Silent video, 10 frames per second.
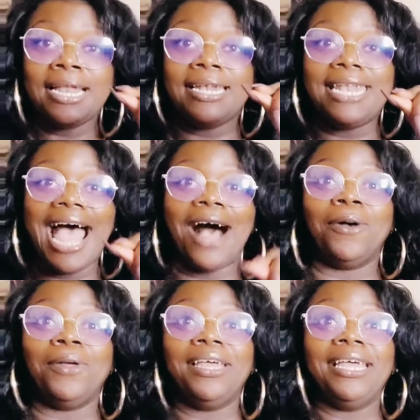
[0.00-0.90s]
Now,
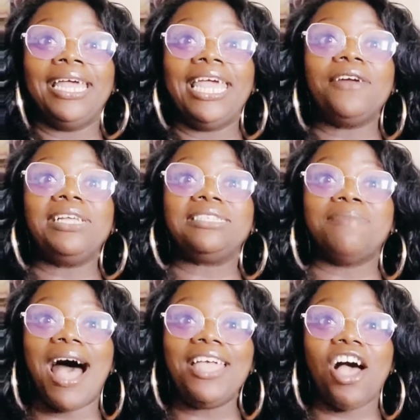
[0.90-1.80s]
here is
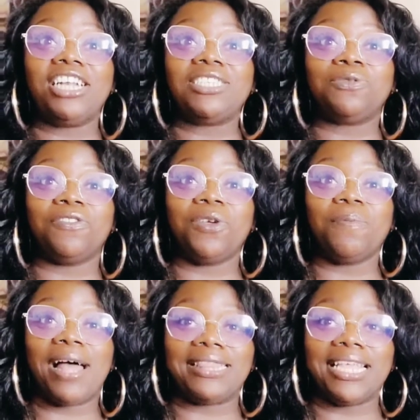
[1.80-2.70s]
my honest review
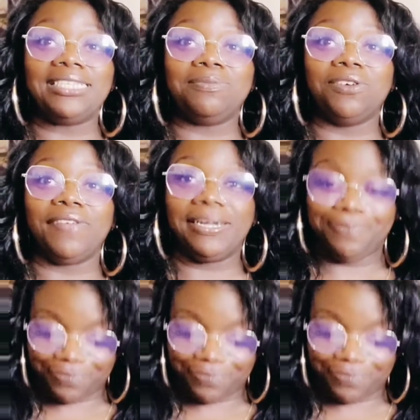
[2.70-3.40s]
about this movie.